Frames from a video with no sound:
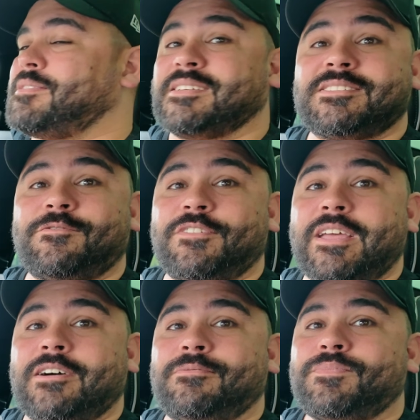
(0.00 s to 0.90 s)
That's it for
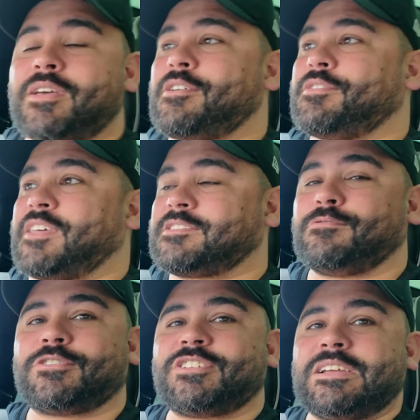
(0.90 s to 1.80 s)
now. Thanks for
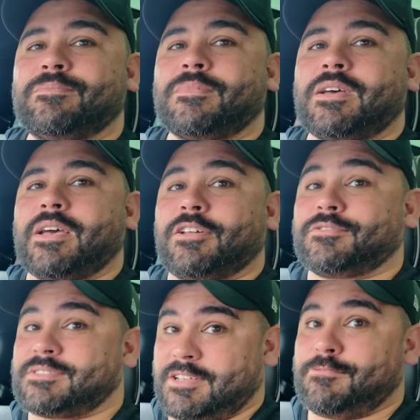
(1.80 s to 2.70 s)
watching and I'll
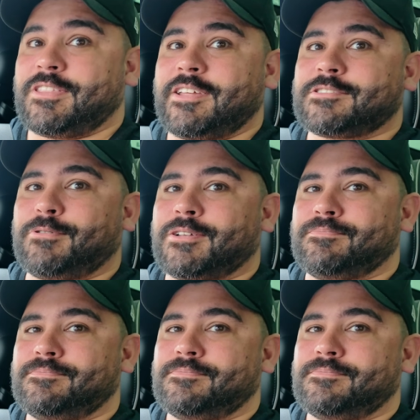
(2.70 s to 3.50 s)
see you in the next one.